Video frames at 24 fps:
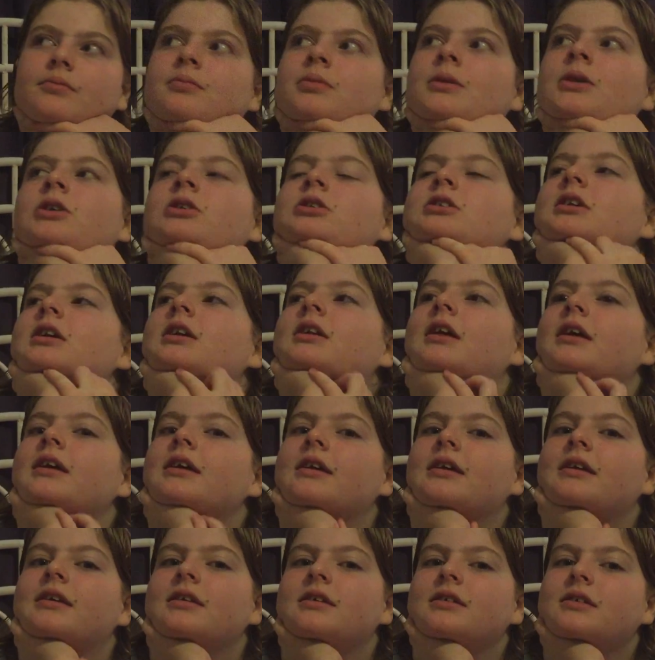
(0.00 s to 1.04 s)
because I like
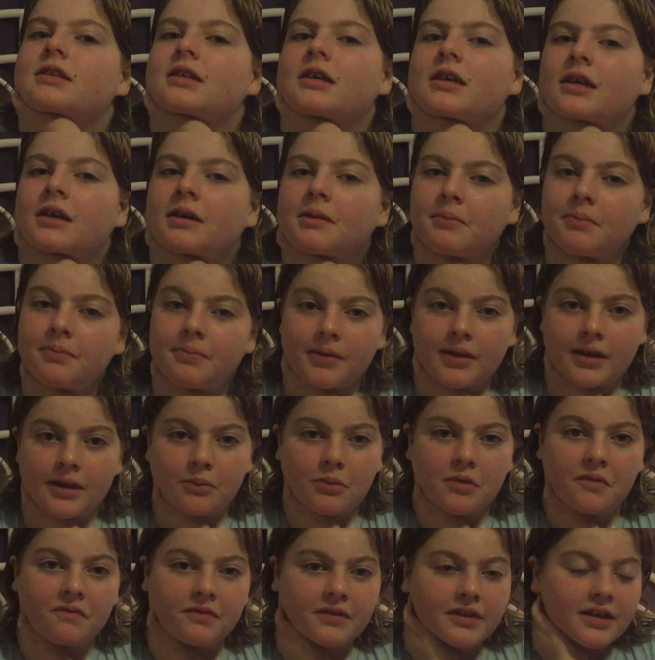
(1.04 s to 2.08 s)
to play
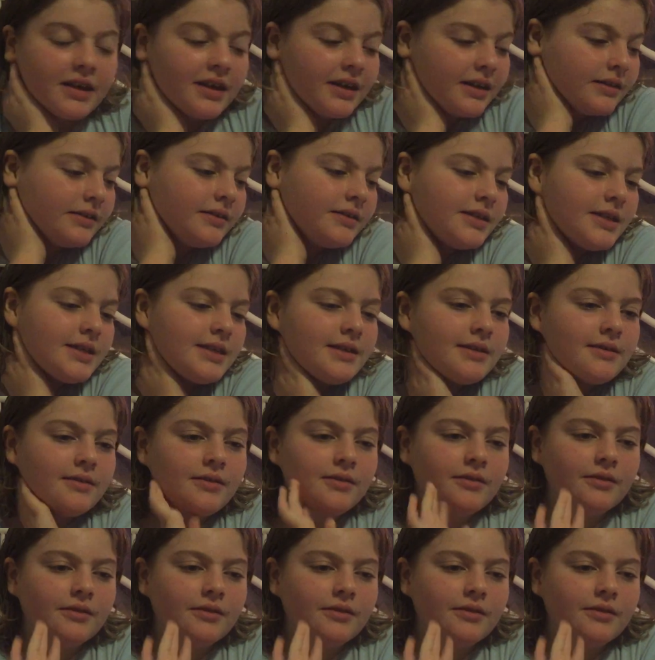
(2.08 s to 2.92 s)
with kids.